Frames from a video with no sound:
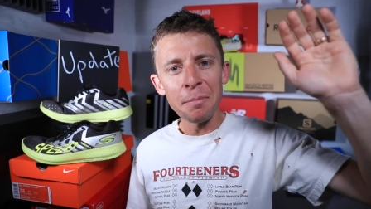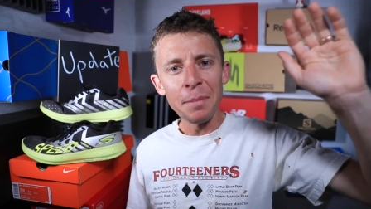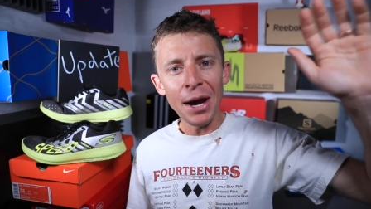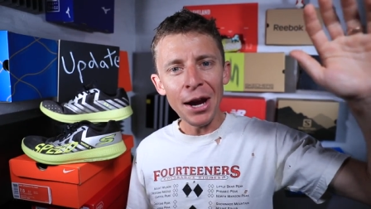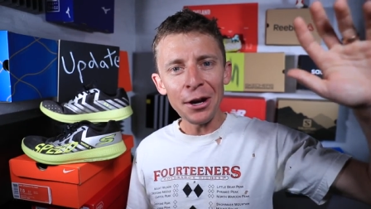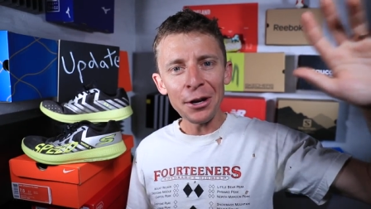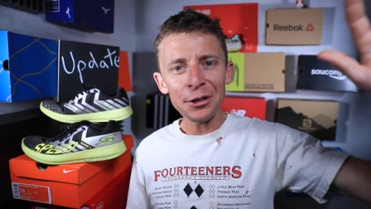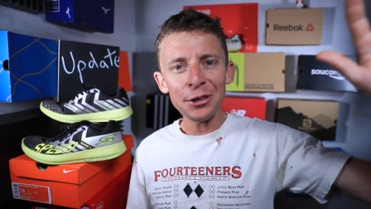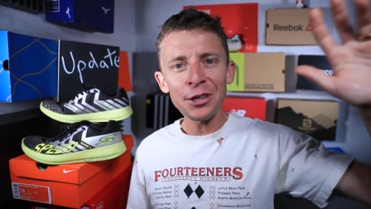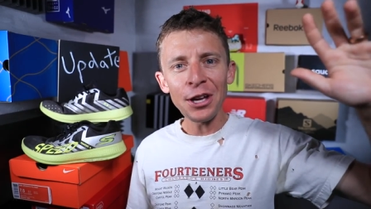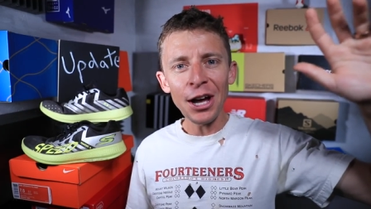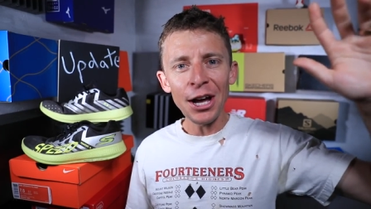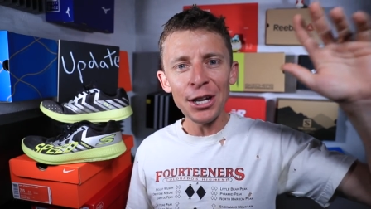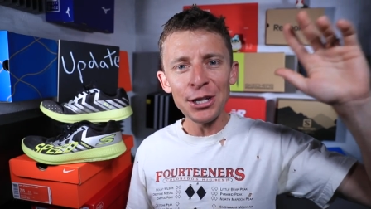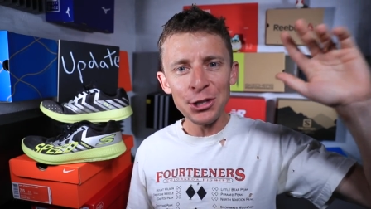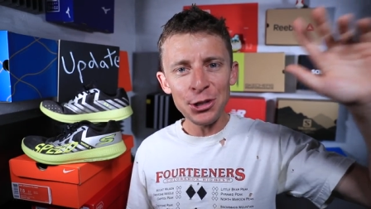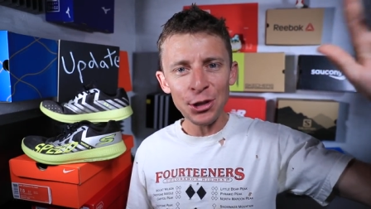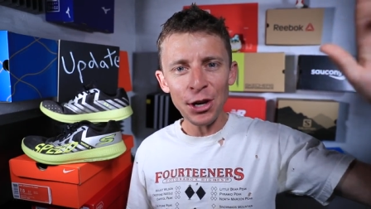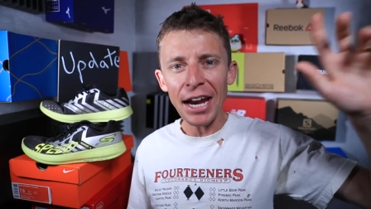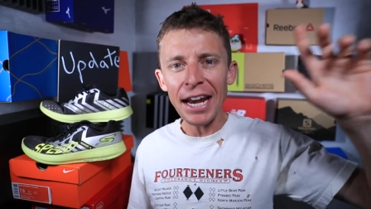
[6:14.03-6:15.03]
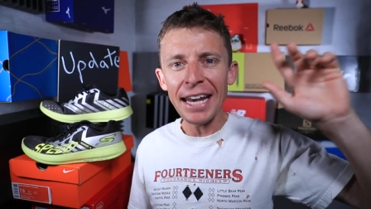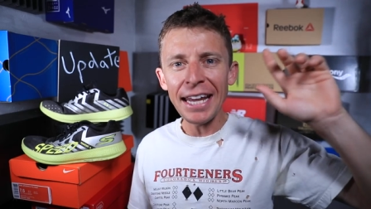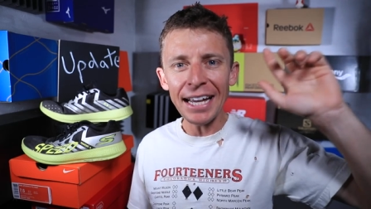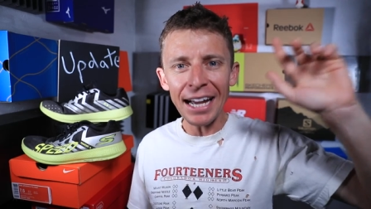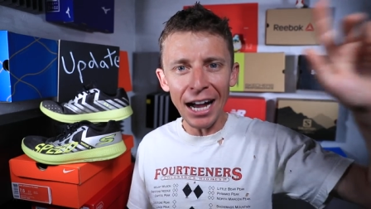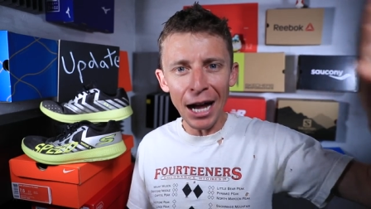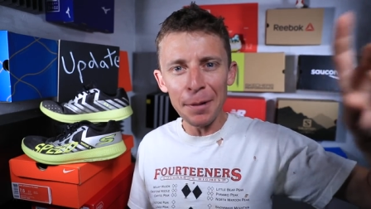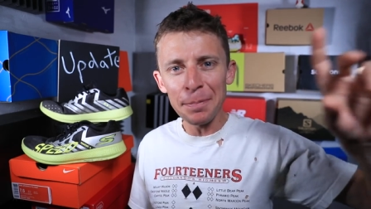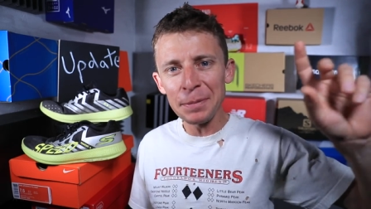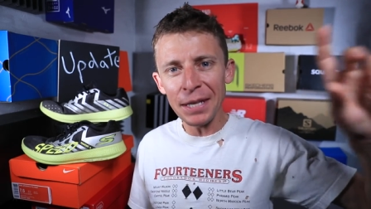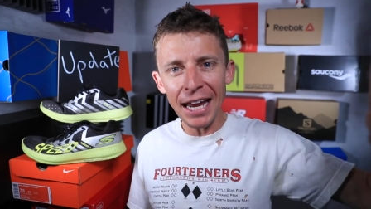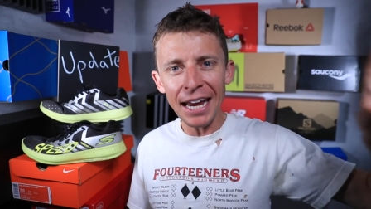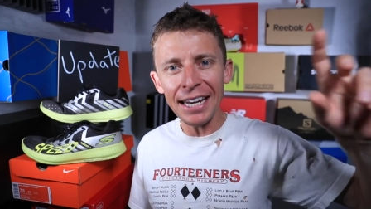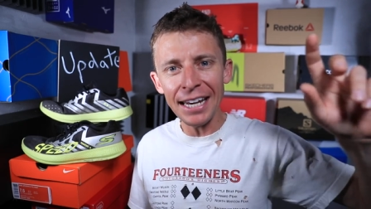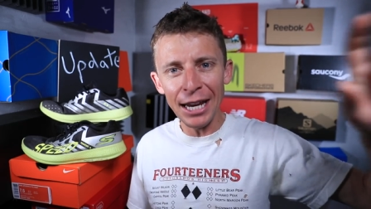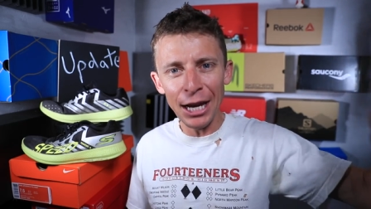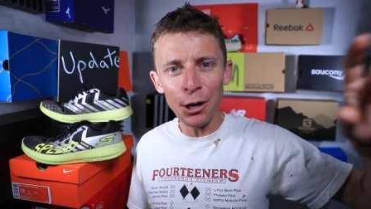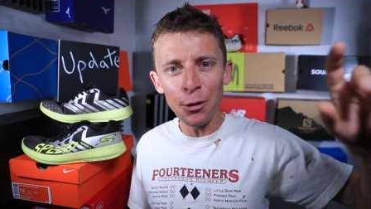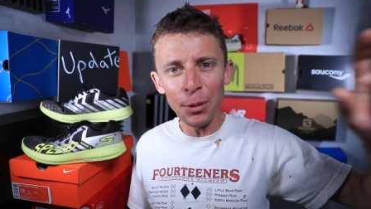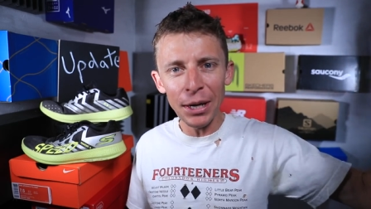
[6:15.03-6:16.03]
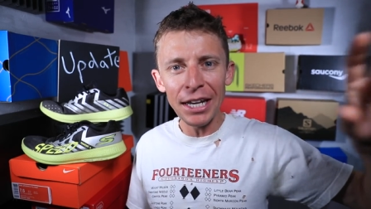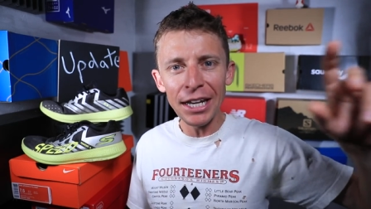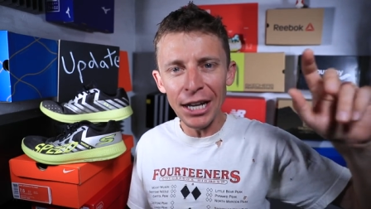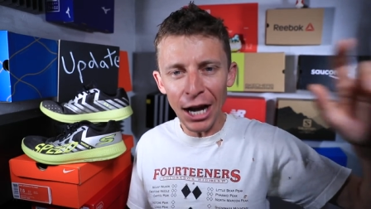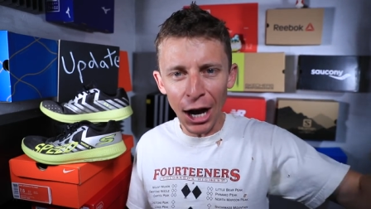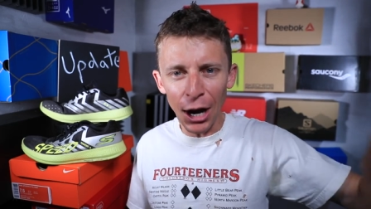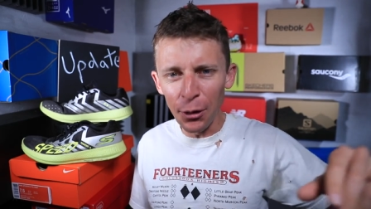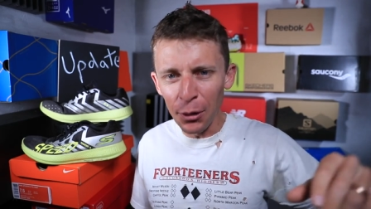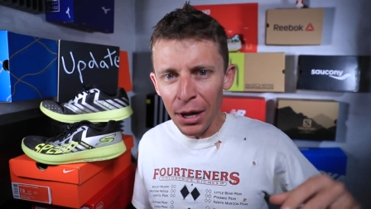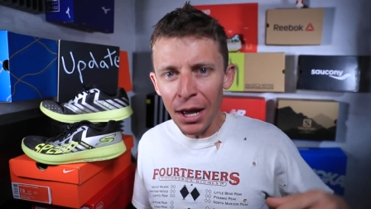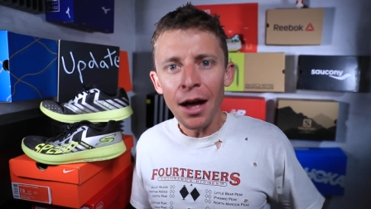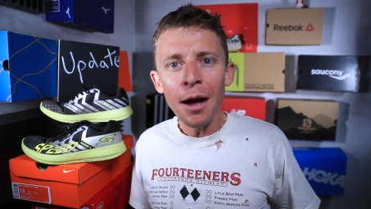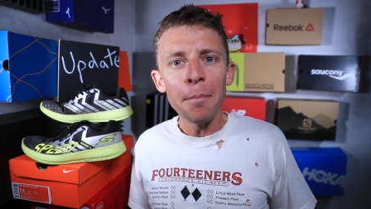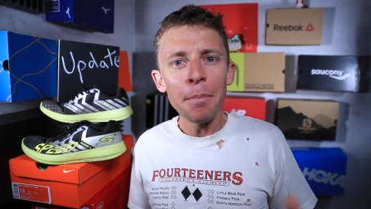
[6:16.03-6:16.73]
marathon training update, here we go.